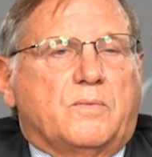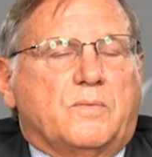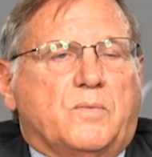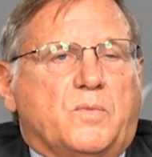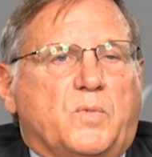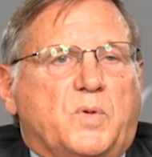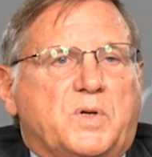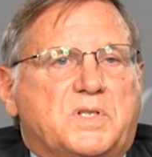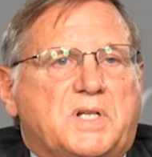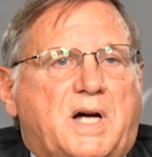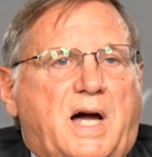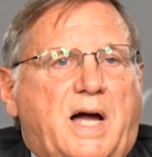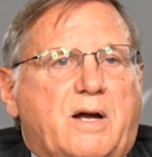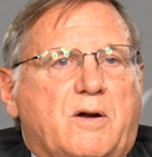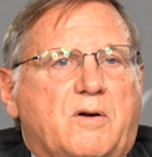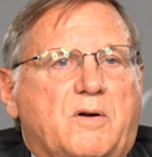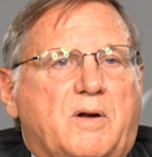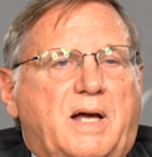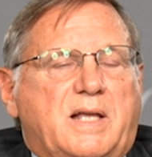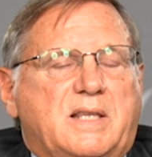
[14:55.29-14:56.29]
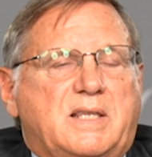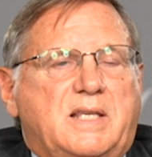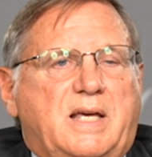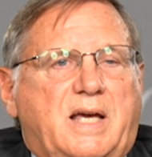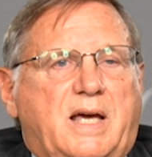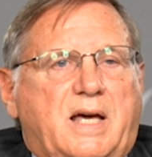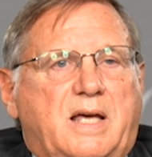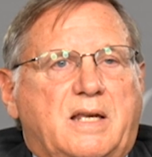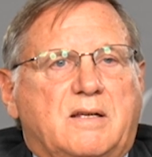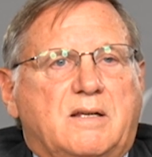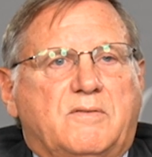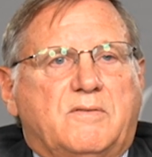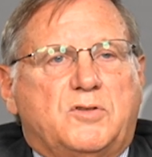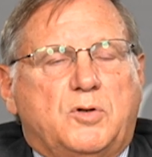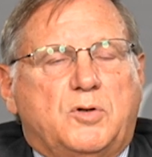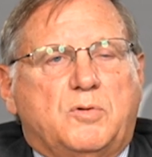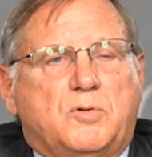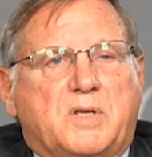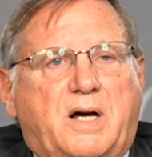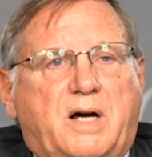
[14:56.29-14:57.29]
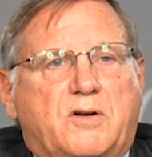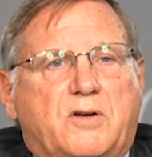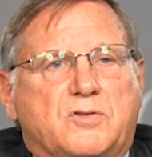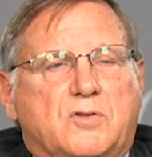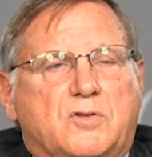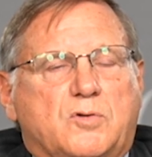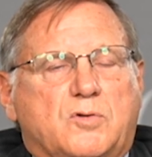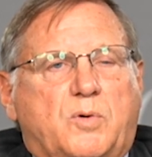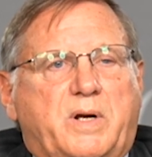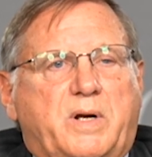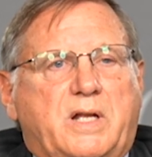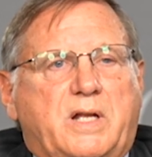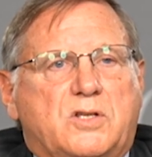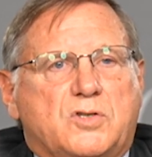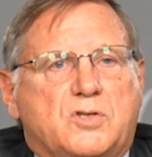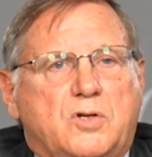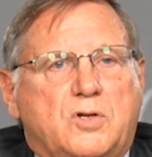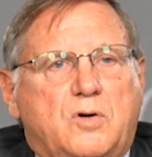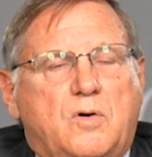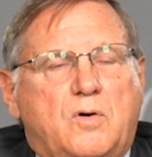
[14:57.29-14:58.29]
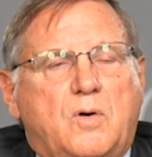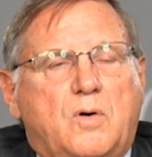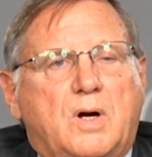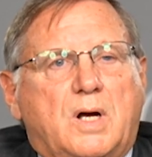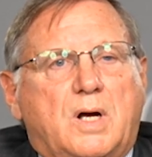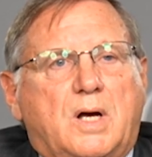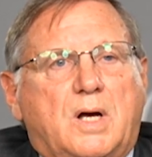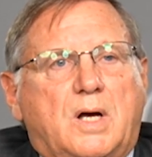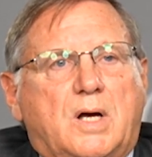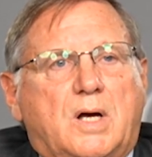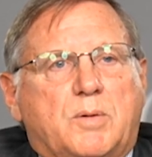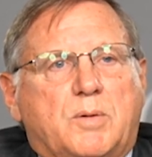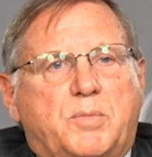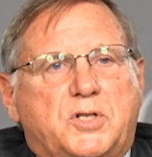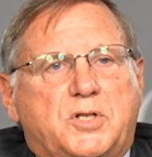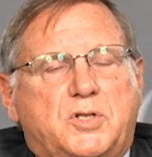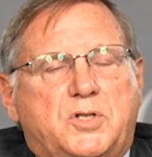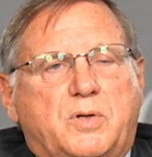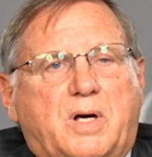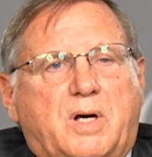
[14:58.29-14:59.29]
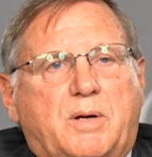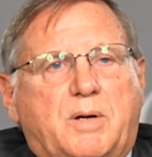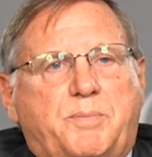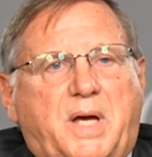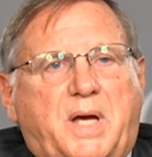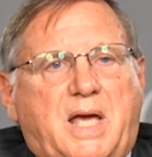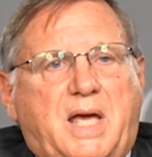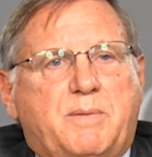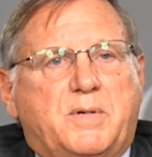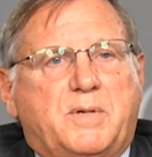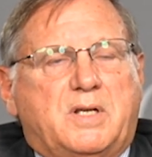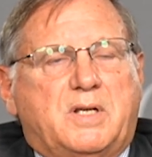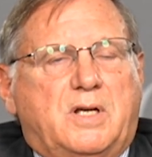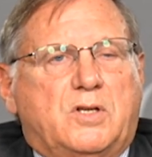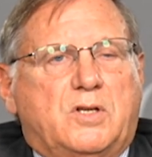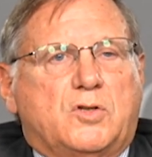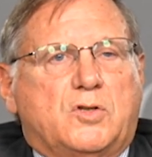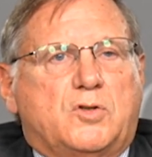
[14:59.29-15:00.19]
retire at the end of 2022, but you get a payment in